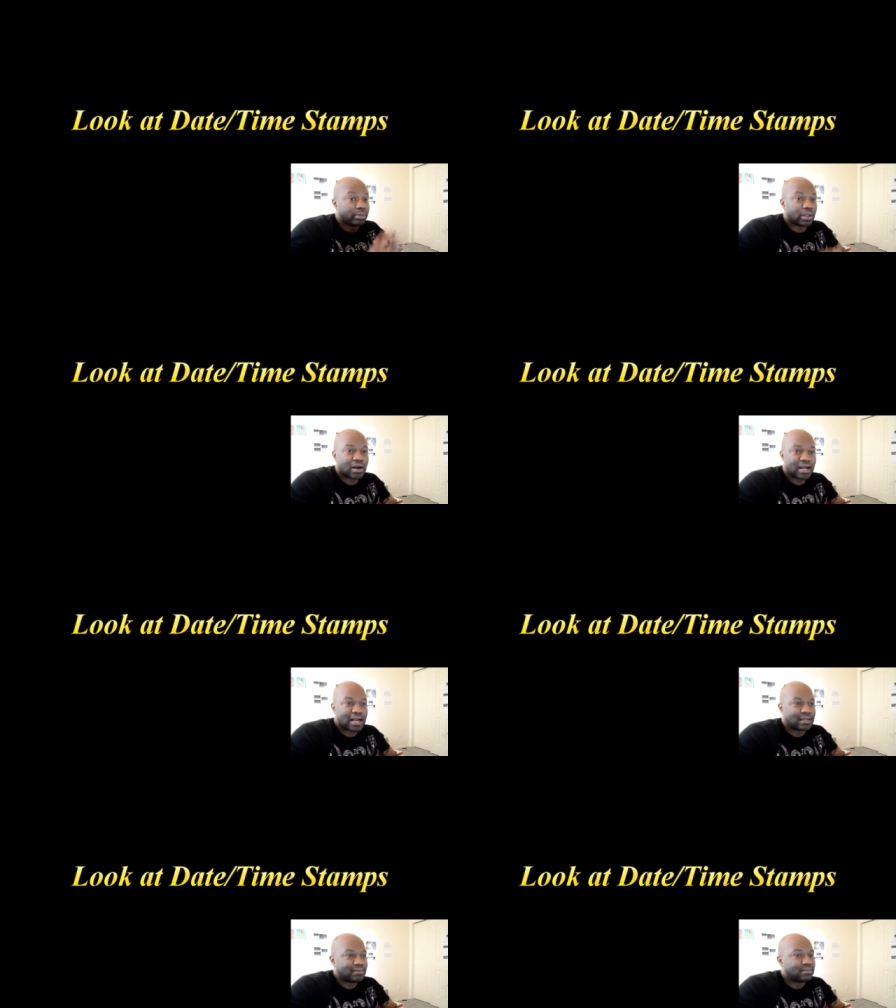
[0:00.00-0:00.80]
blog
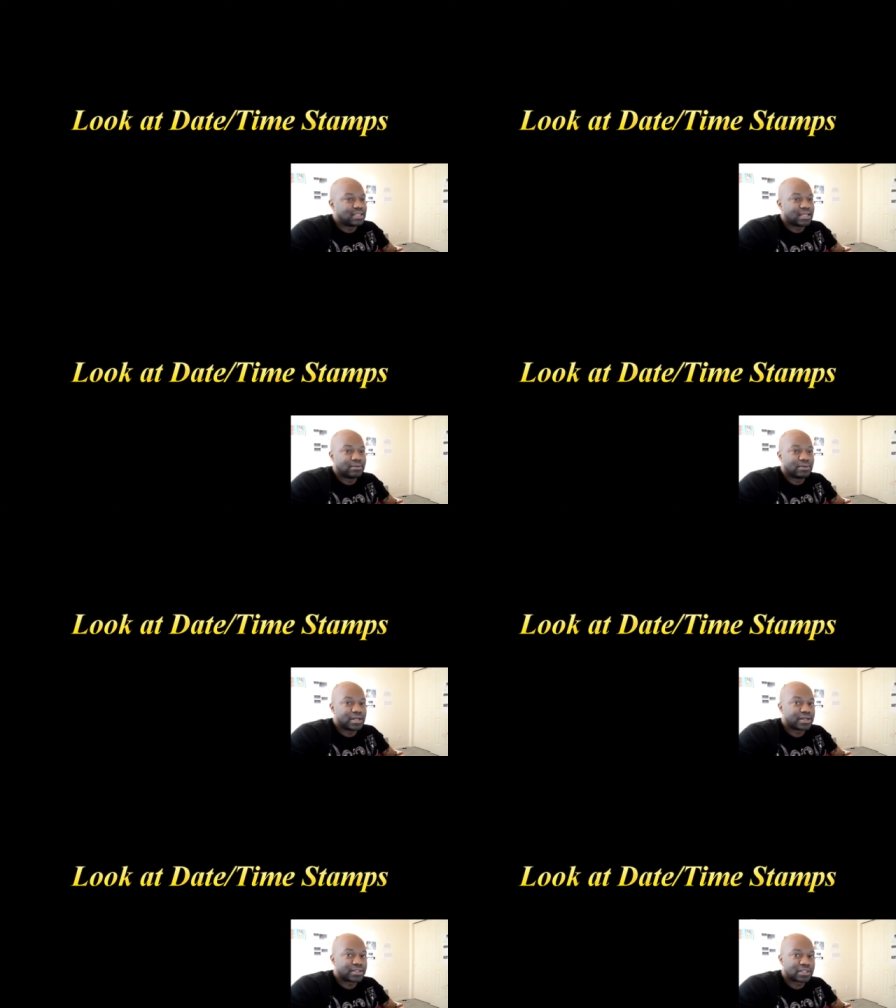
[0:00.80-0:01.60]
I did
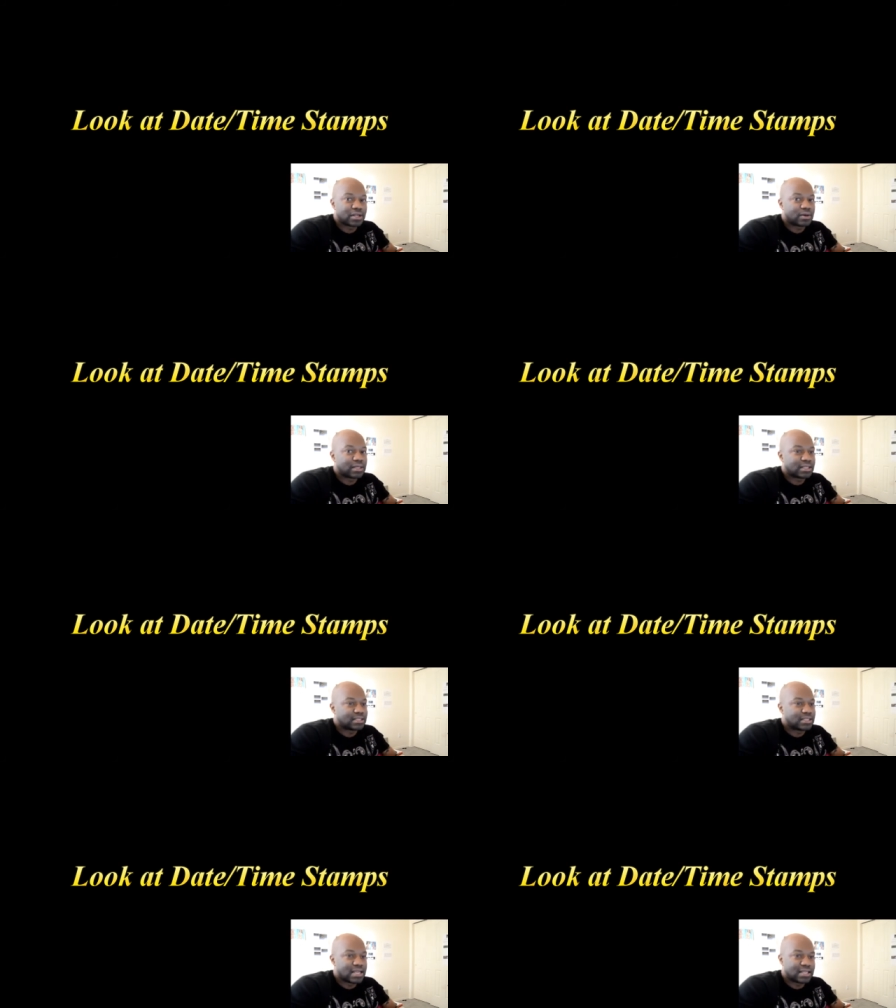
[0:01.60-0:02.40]
years ago and
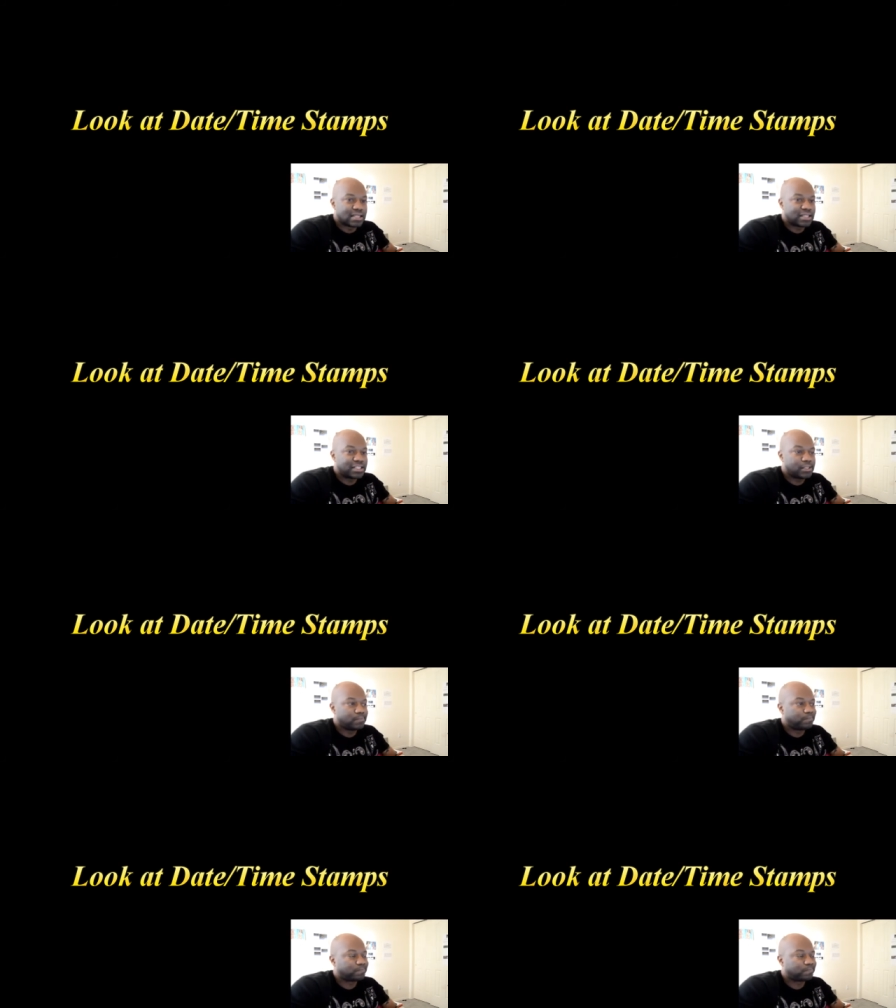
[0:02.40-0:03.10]
just didn't touch it.